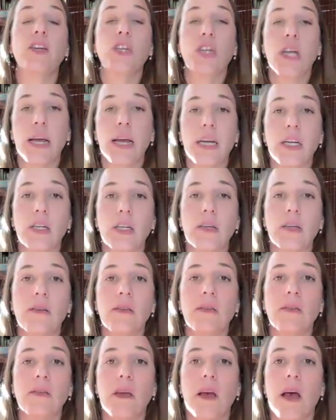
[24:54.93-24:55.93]

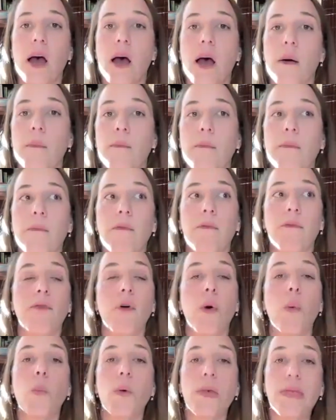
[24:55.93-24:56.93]
changes
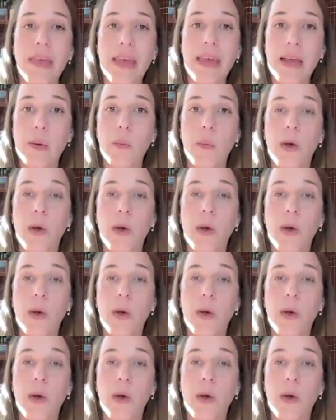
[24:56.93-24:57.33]
from within,